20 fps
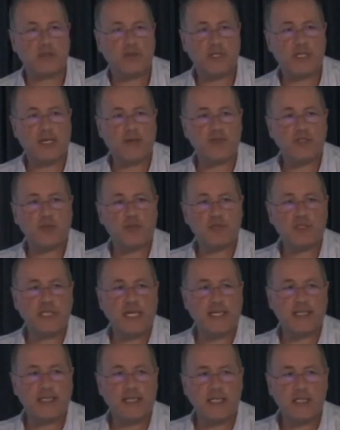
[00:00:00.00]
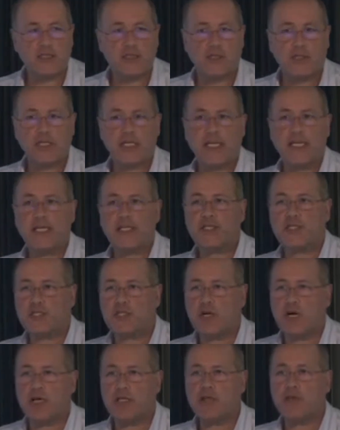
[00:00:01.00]
When you have some redness on the
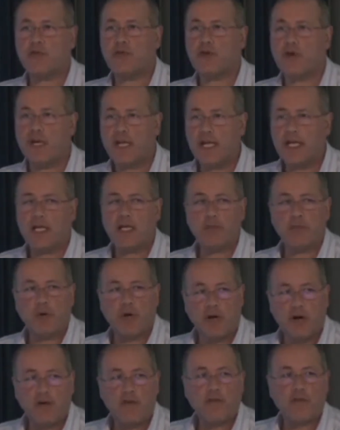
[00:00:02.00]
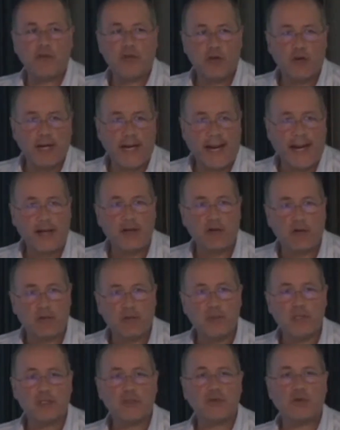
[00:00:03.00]
inside of your leg, above your ankle,
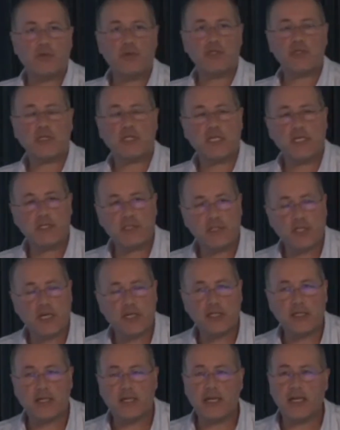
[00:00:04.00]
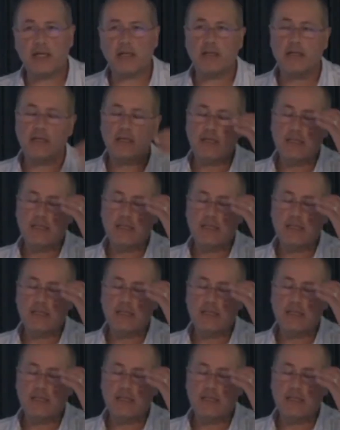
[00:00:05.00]
it's always on the inside of the leg,